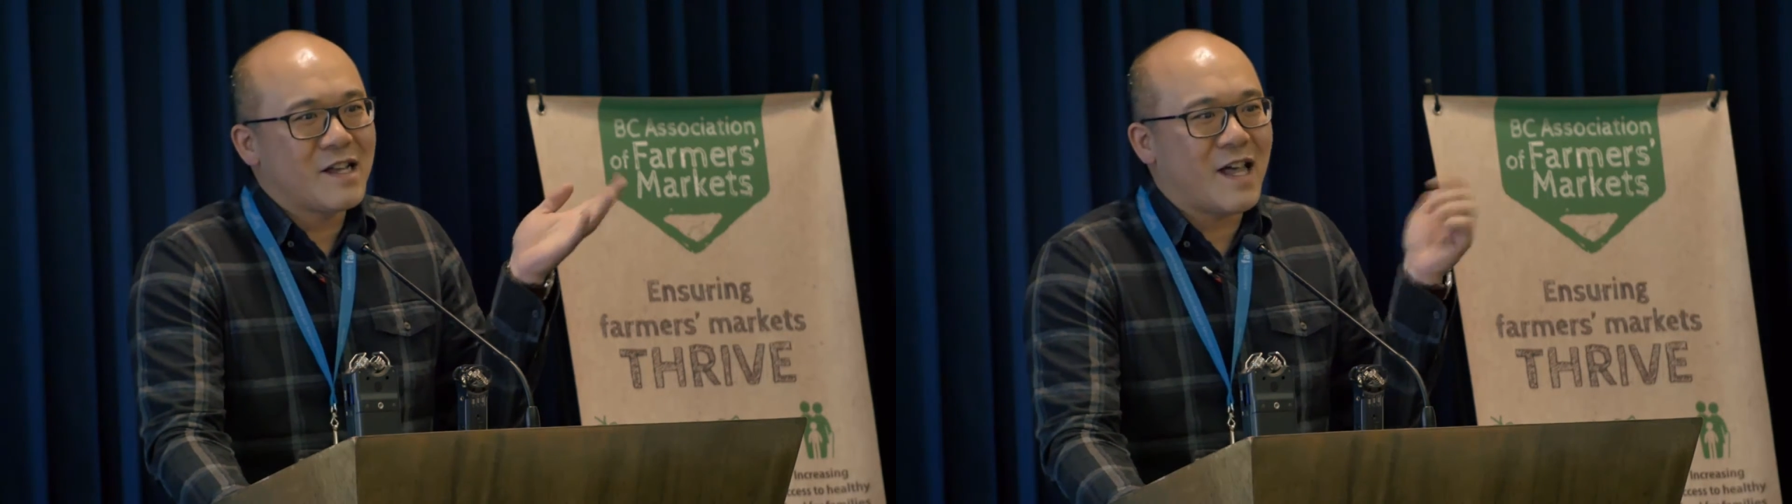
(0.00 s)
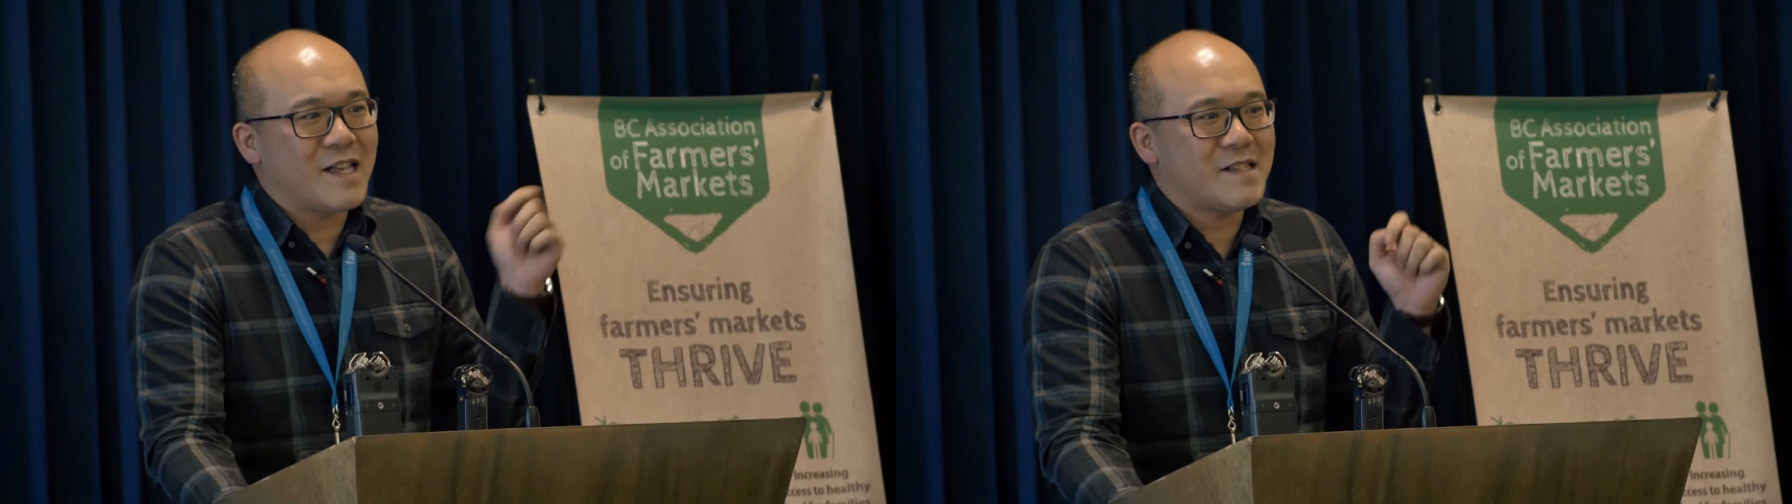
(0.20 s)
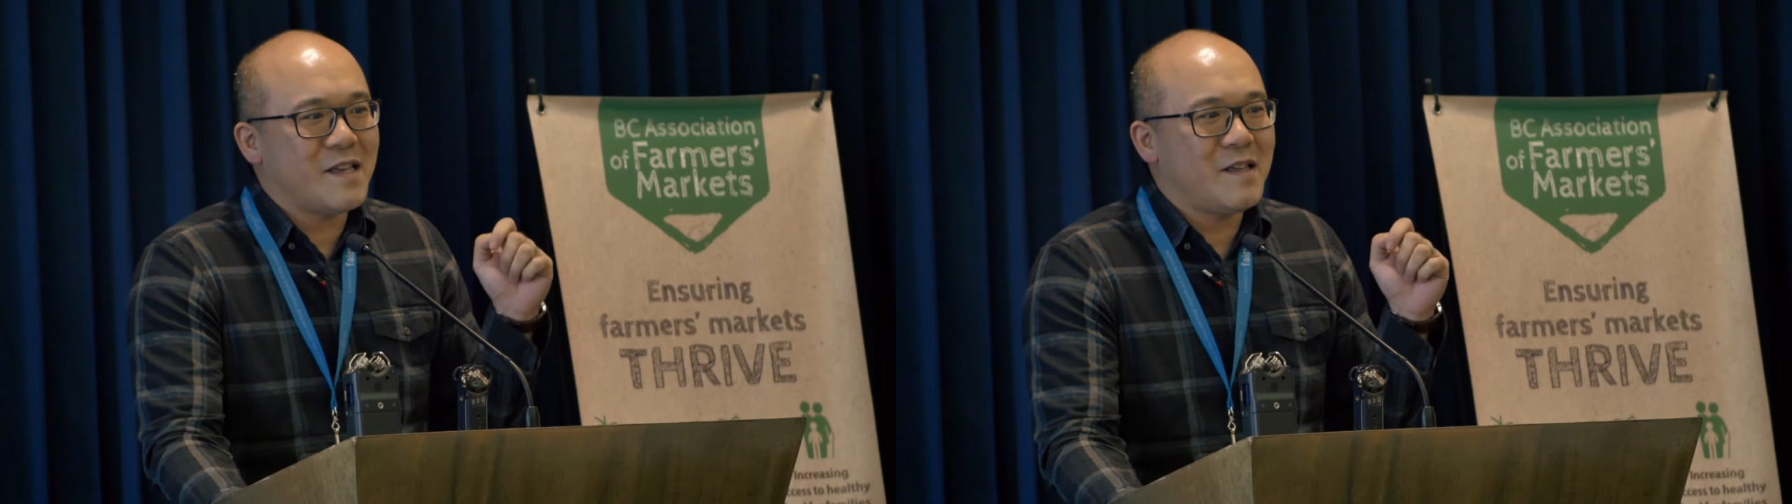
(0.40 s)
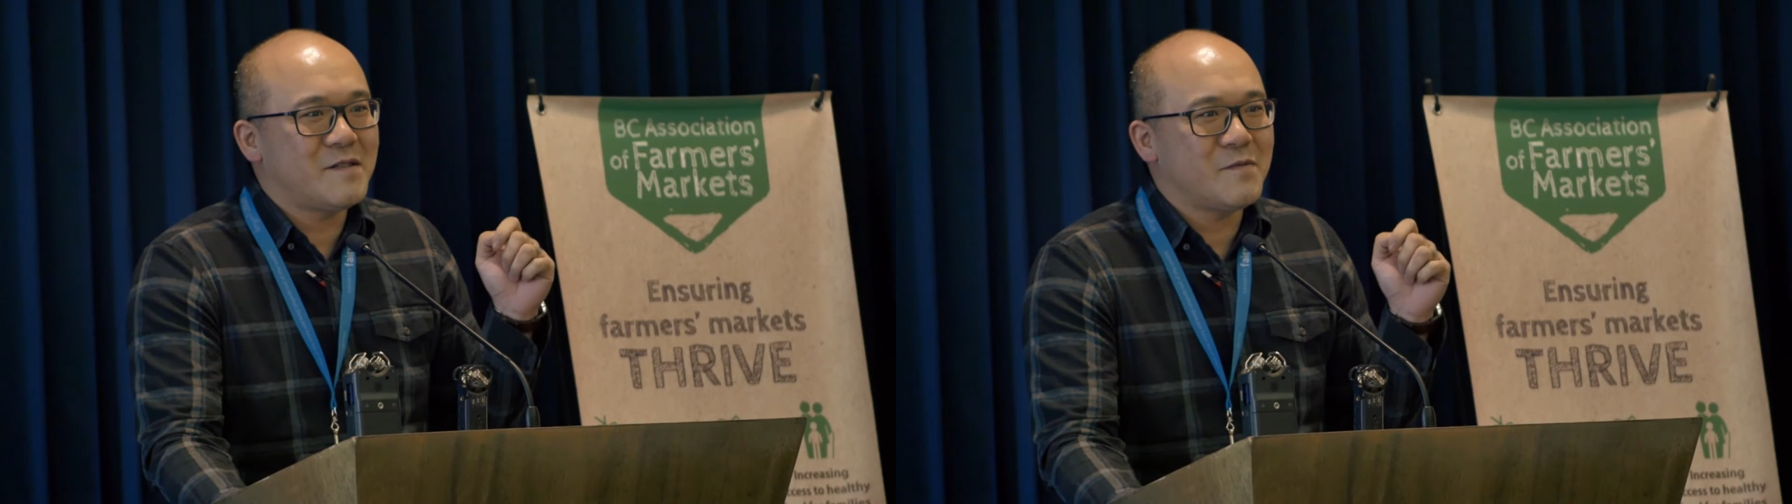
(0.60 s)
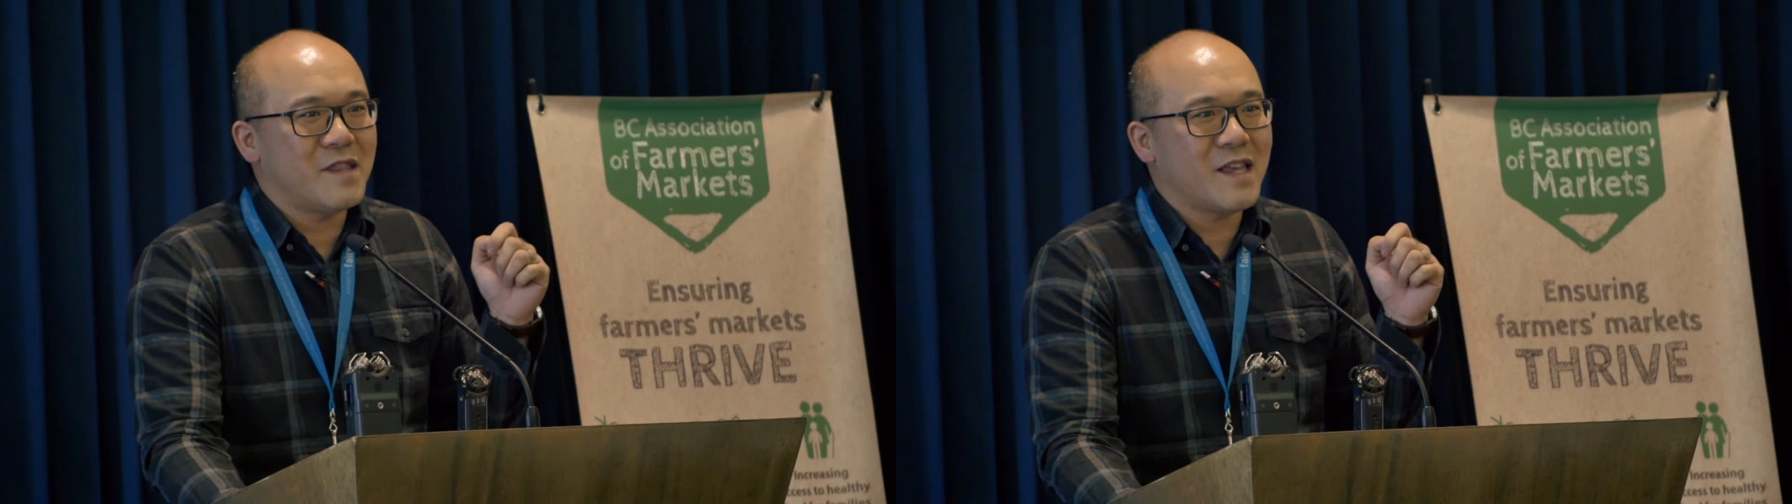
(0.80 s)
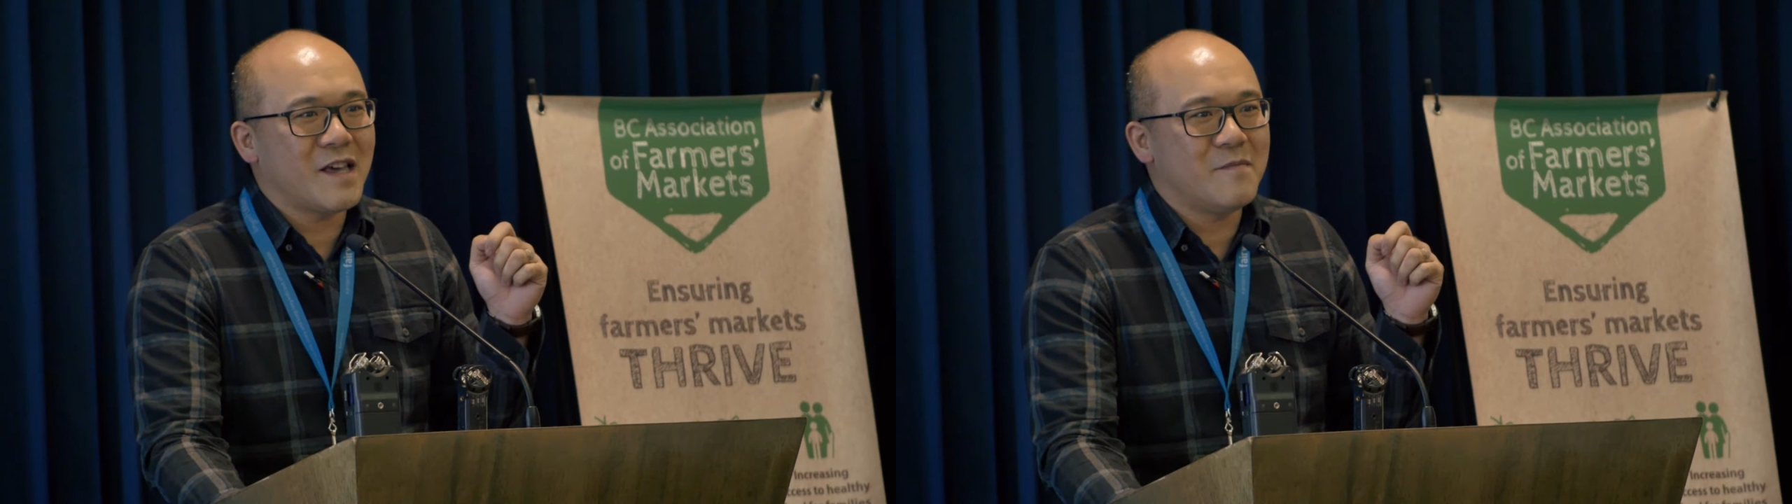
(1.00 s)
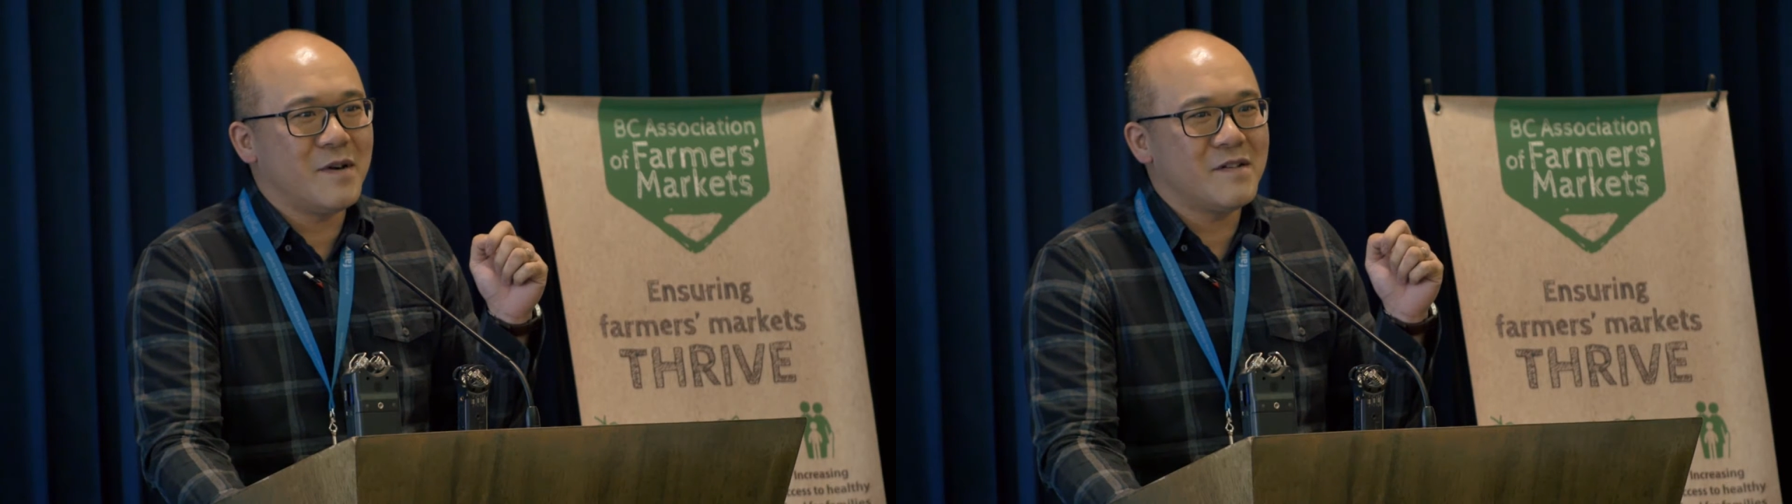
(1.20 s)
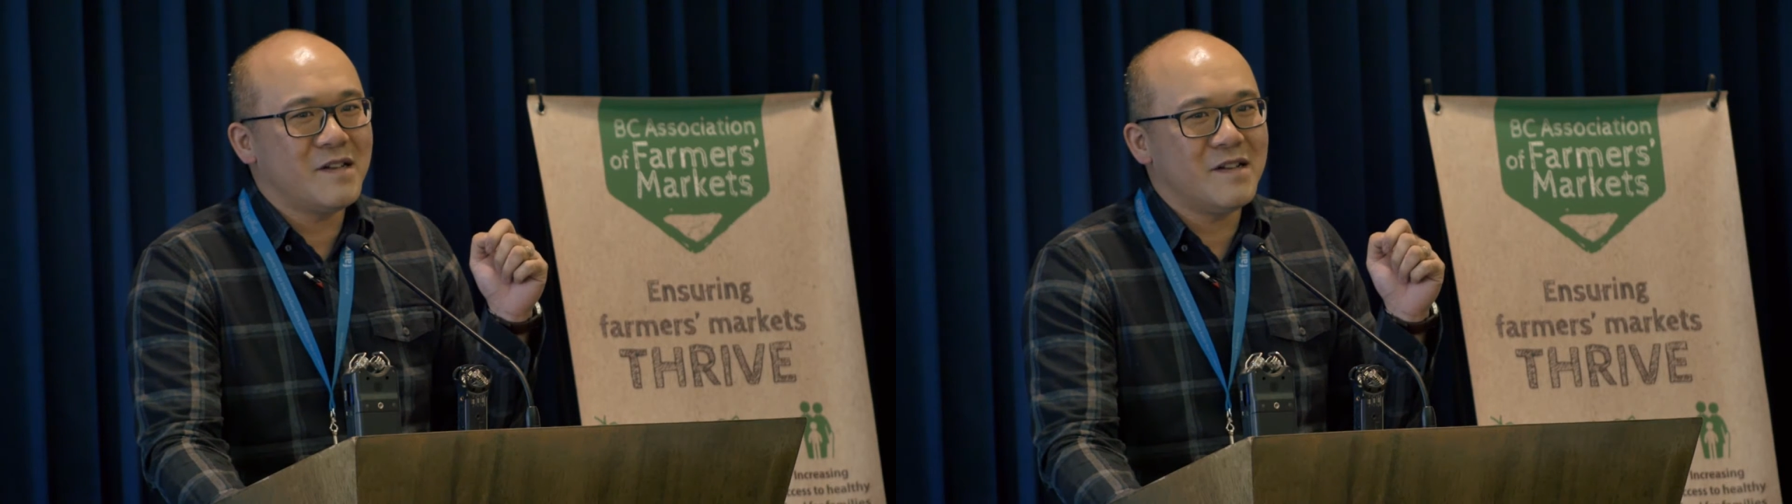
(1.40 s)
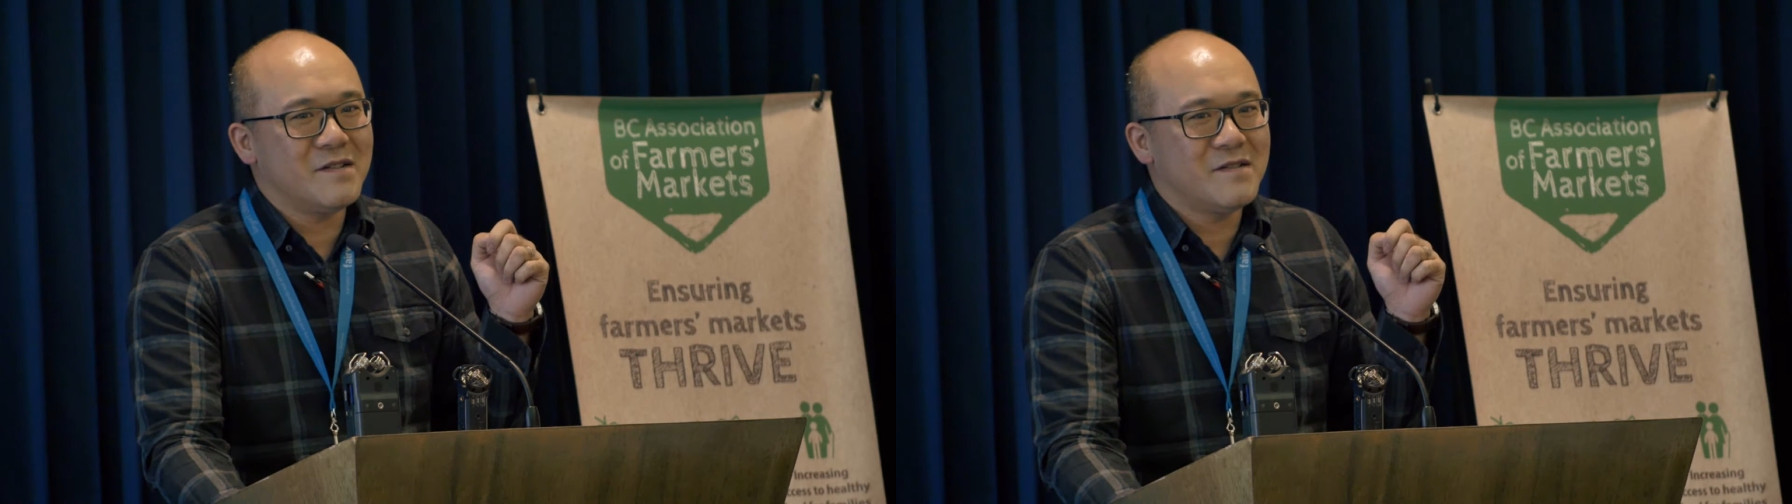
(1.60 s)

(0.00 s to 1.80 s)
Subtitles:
classmates would think about,